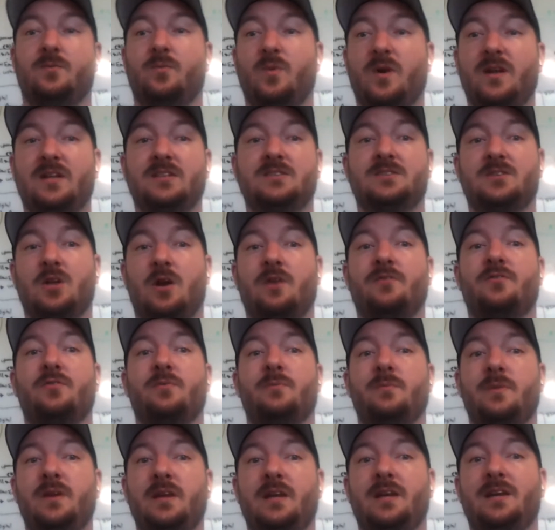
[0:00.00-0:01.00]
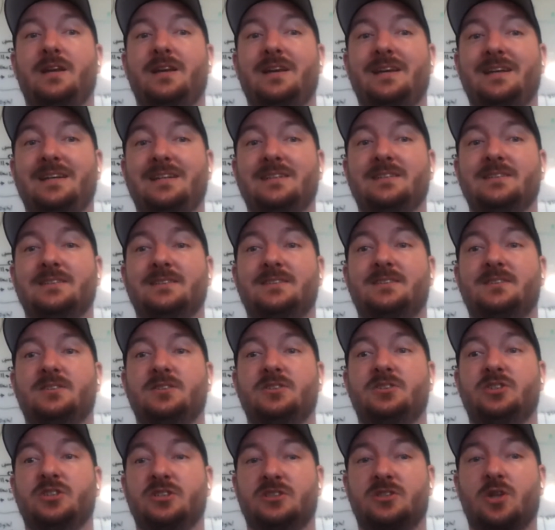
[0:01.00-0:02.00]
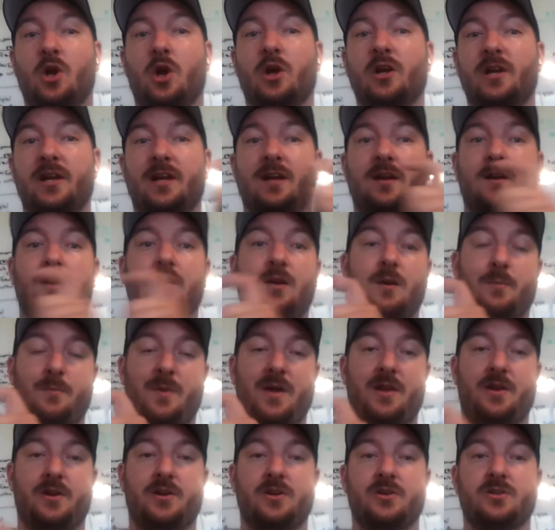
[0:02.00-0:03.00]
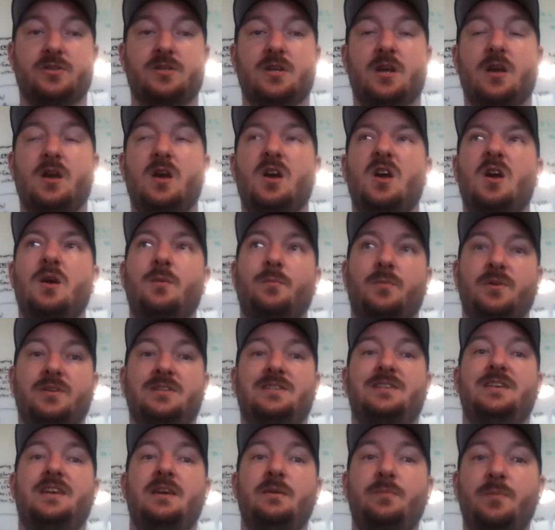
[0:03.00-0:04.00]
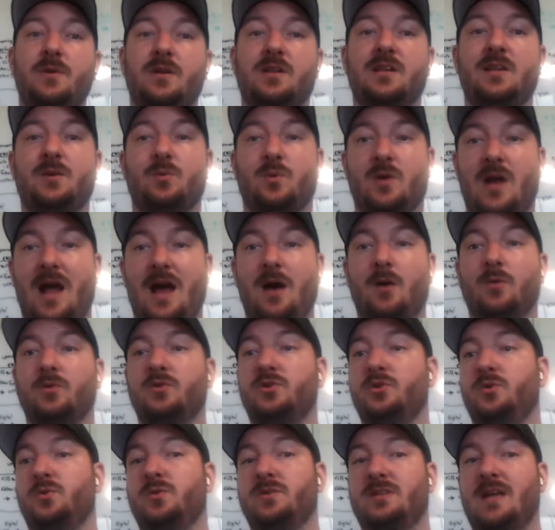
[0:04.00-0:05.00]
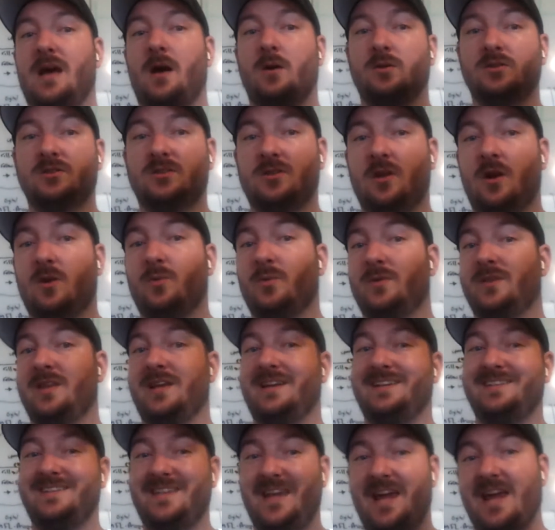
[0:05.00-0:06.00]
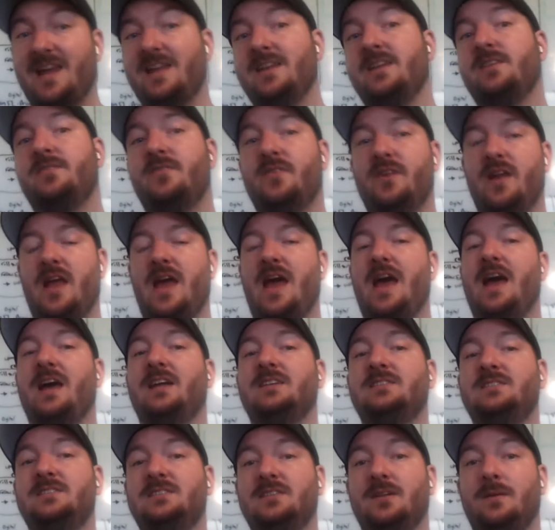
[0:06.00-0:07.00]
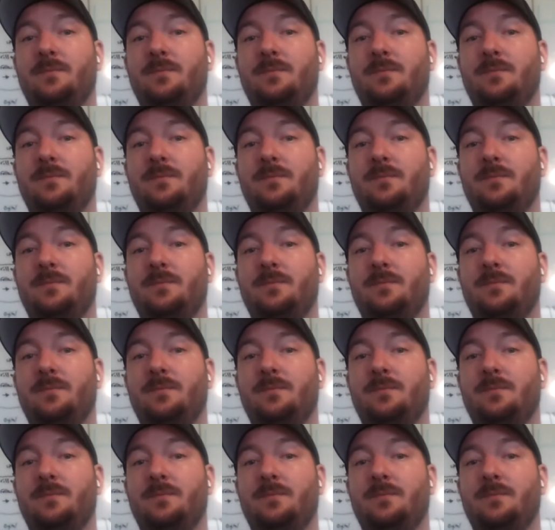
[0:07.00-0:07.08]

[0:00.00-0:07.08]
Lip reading: way to start for me is just targeting competitors. But typically what I'll do is I'll start with like 10 different ads,